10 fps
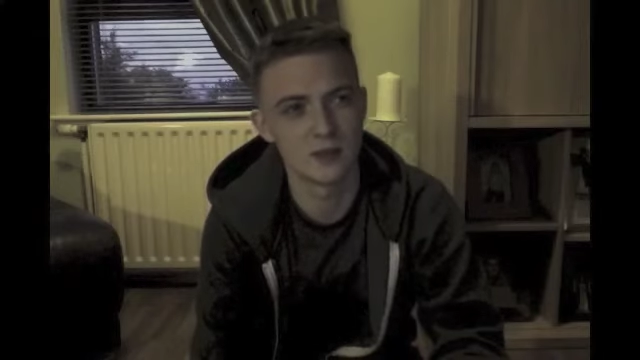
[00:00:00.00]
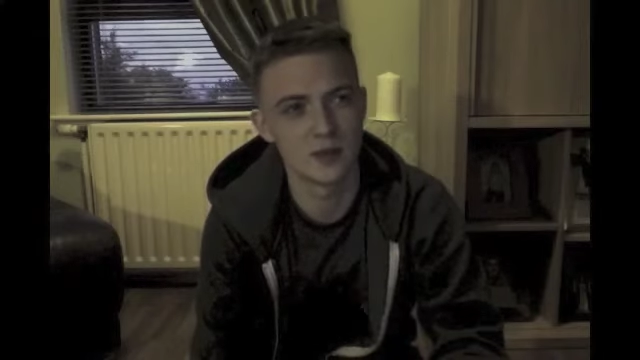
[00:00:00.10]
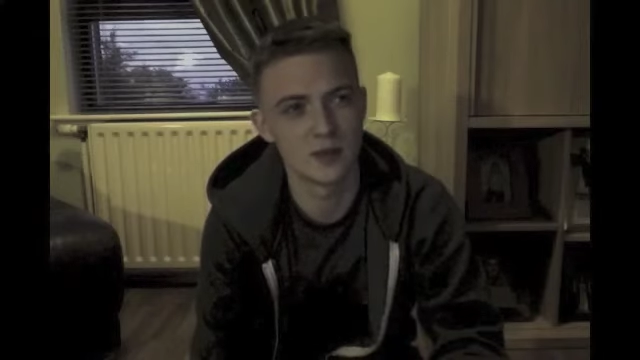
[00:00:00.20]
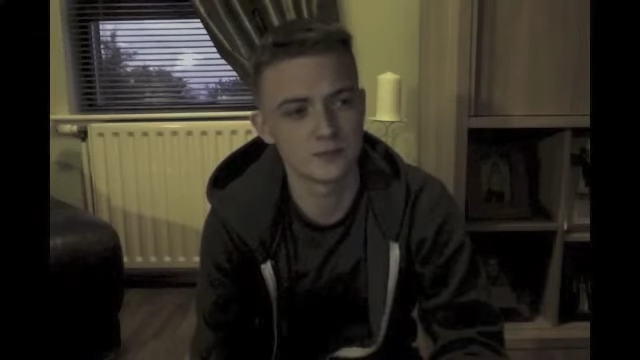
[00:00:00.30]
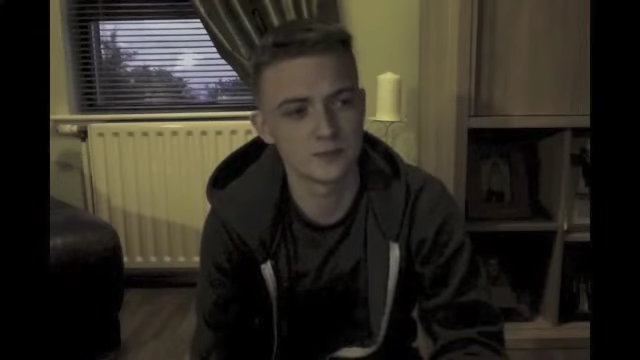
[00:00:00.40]

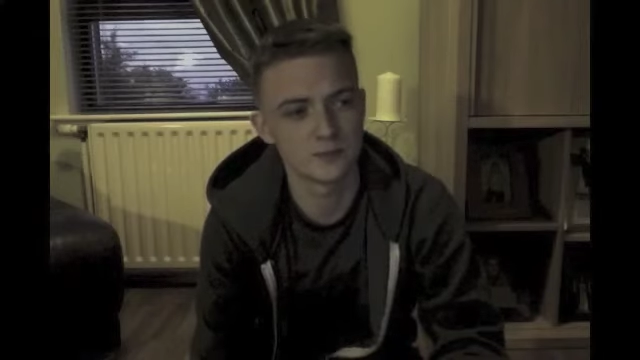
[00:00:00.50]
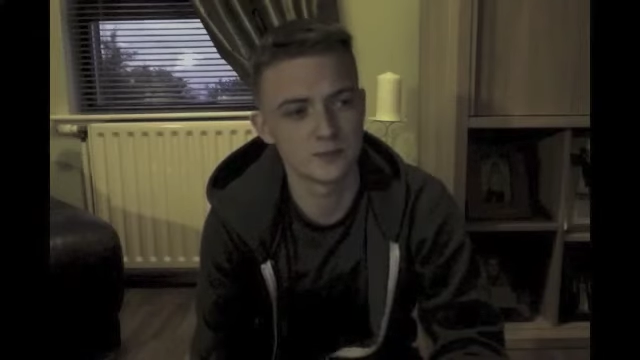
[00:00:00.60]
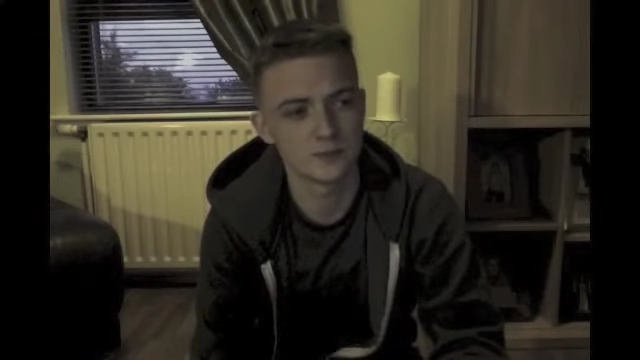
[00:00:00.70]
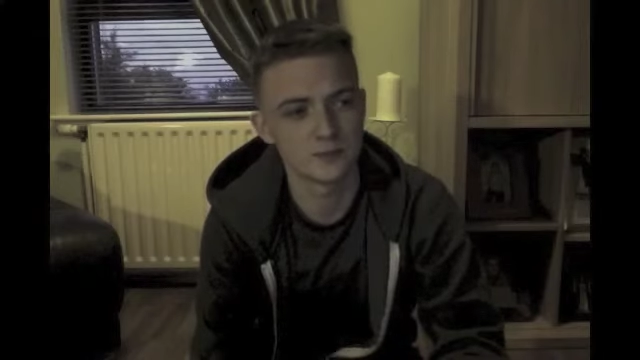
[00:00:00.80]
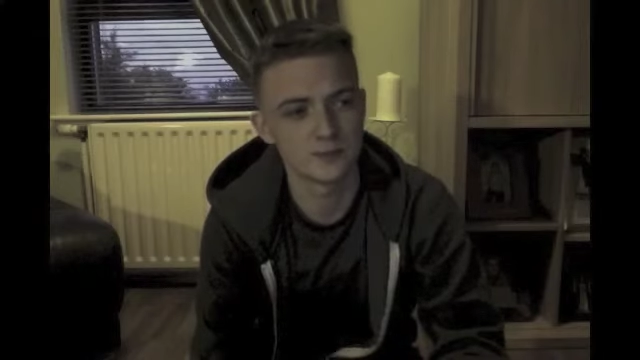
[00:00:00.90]
but
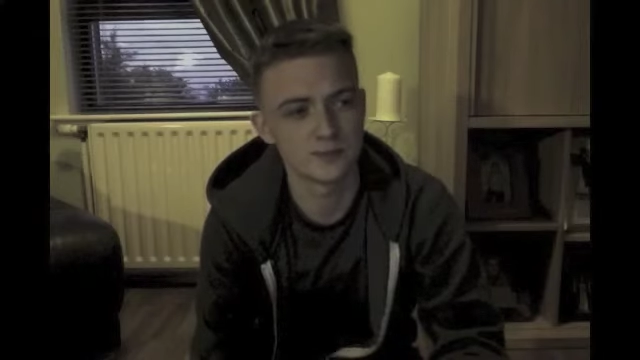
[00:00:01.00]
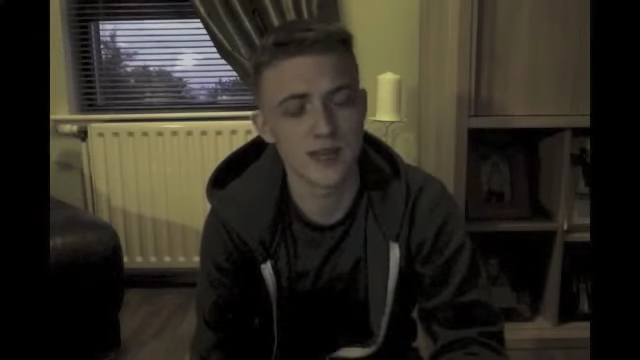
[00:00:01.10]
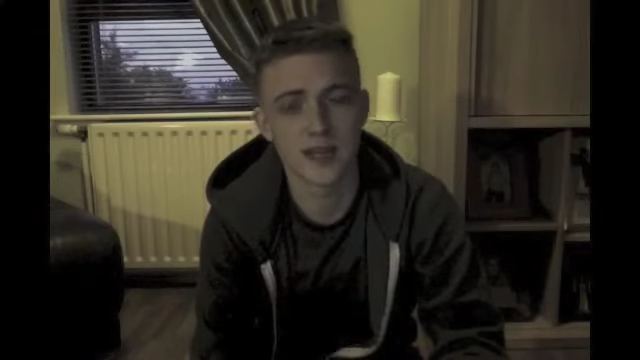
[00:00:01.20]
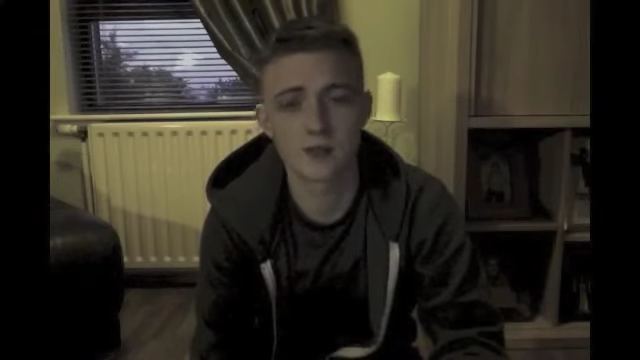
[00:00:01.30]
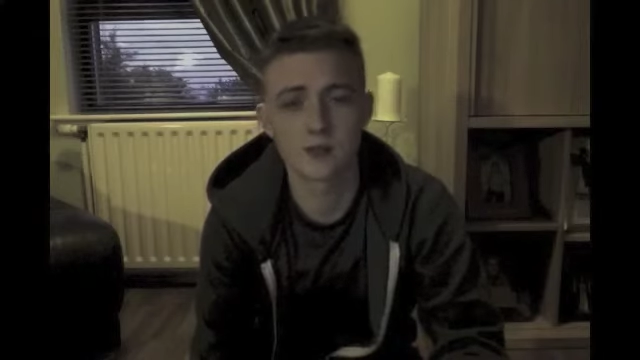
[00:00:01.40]

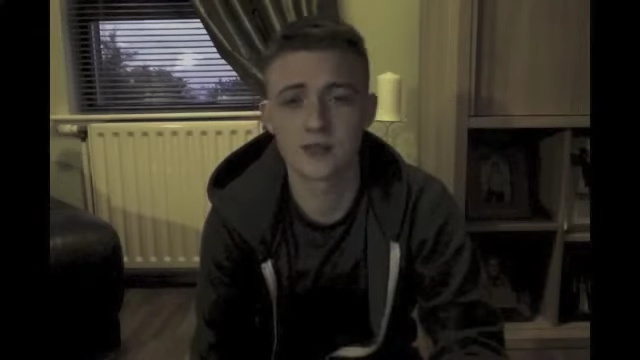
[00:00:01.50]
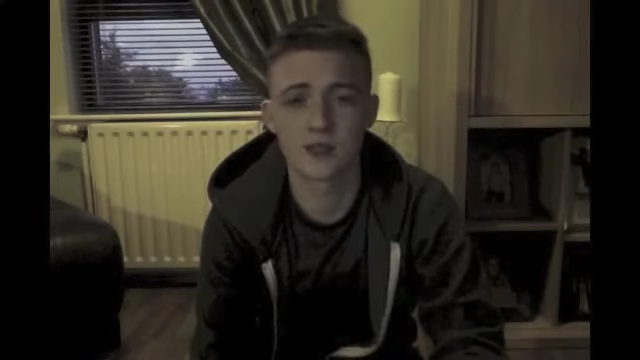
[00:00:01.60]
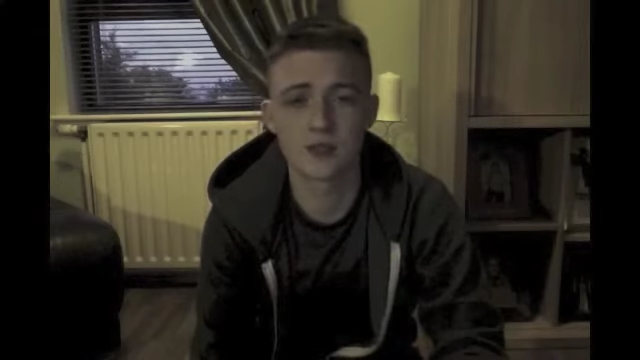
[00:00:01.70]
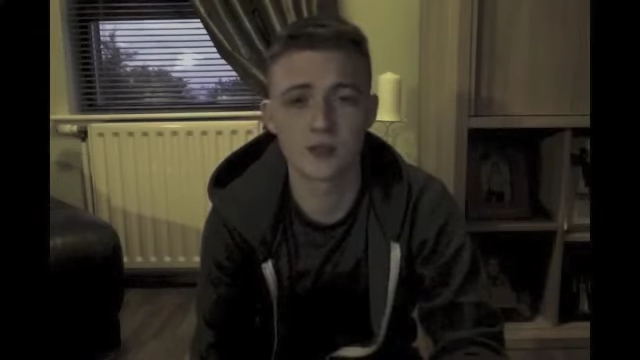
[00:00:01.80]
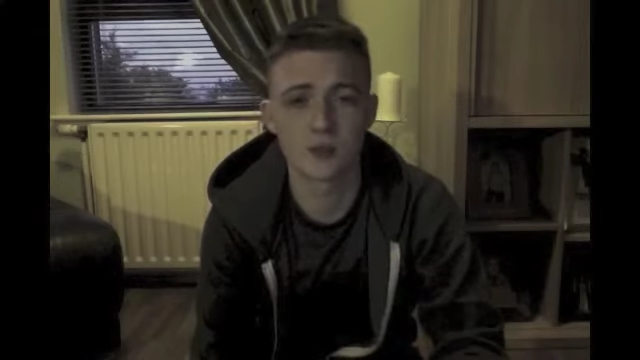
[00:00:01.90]
I don't
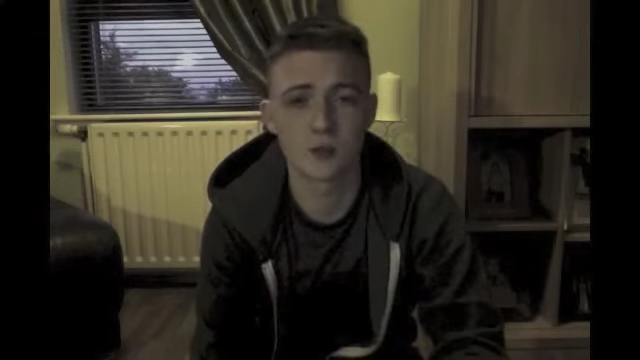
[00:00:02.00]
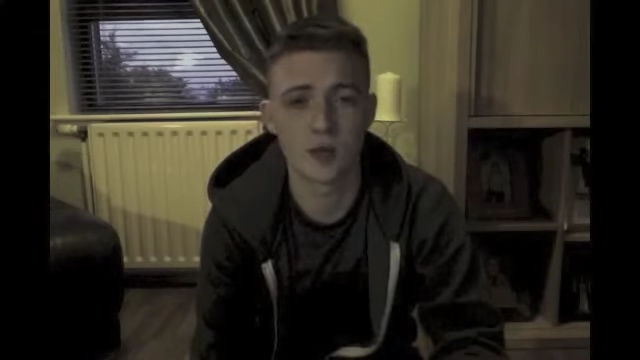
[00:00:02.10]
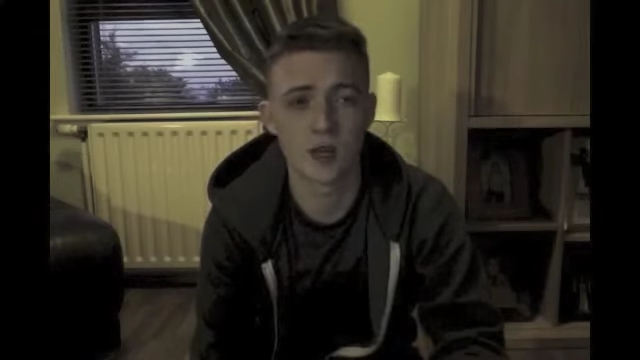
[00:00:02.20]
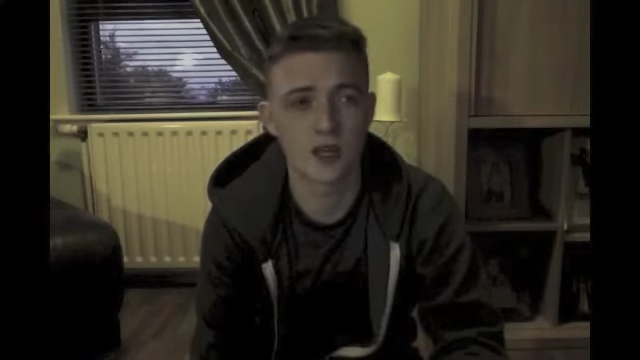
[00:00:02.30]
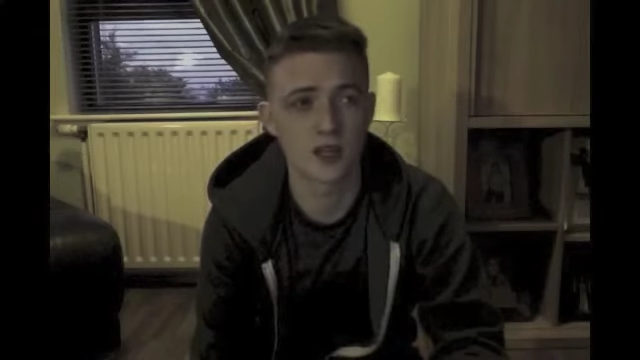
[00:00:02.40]
think you should
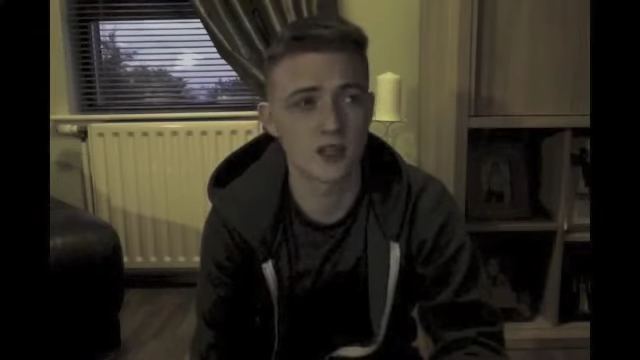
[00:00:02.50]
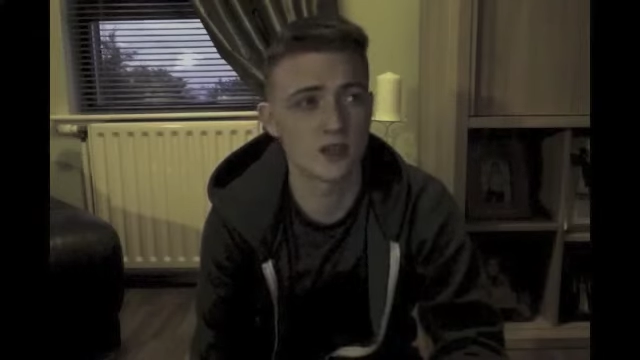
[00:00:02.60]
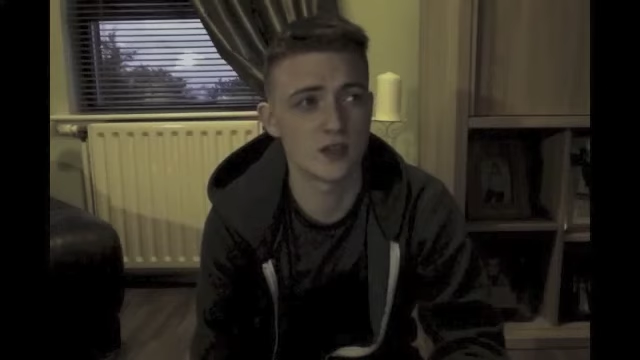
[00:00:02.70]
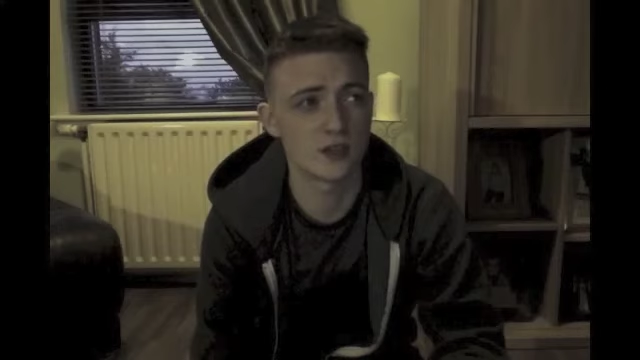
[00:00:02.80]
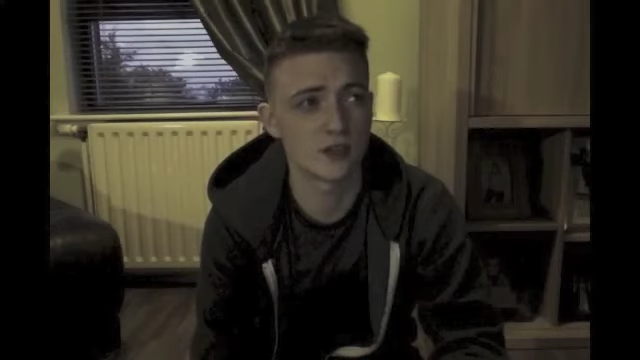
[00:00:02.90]
worry. I think you
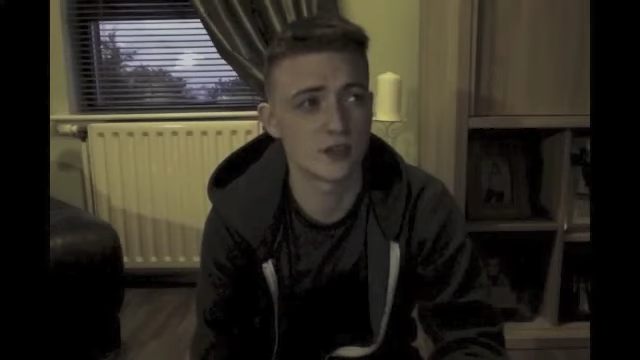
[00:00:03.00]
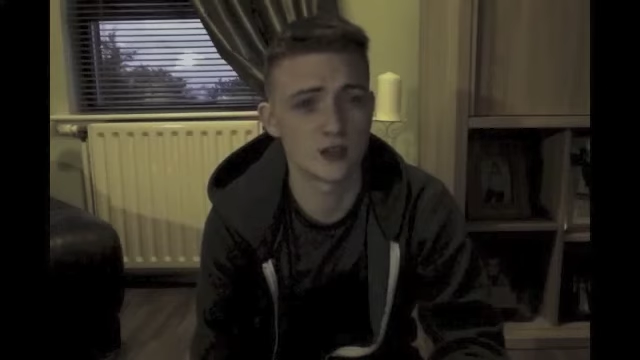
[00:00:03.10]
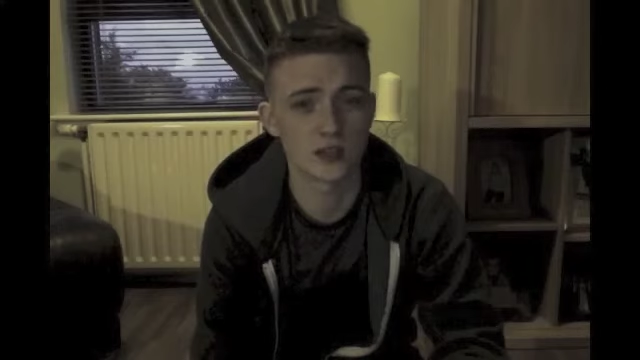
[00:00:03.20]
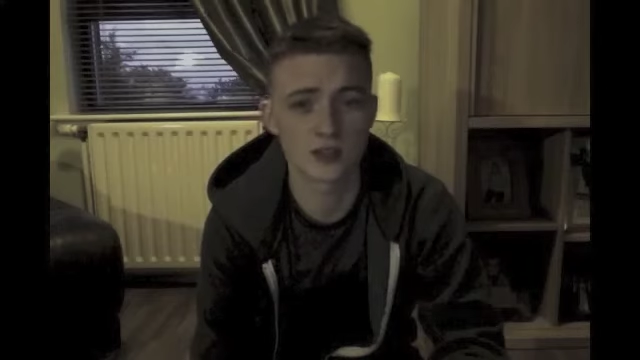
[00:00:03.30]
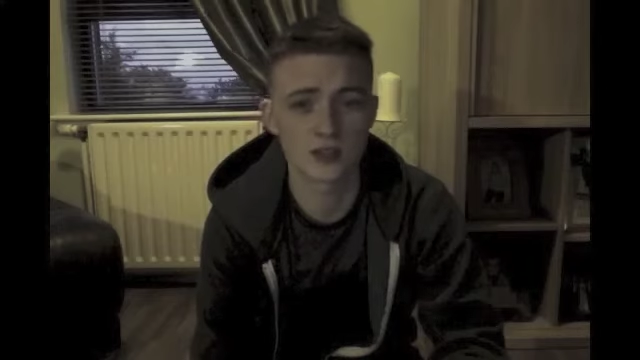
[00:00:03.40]
should
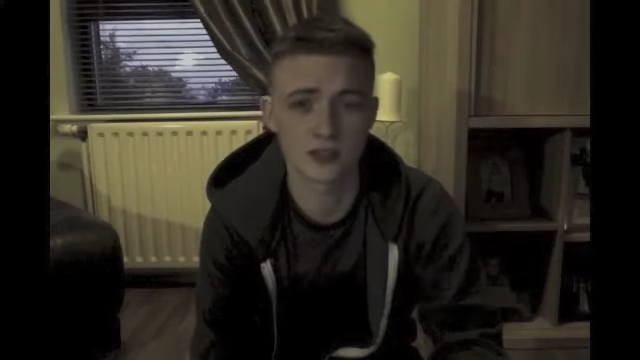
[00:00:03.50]
just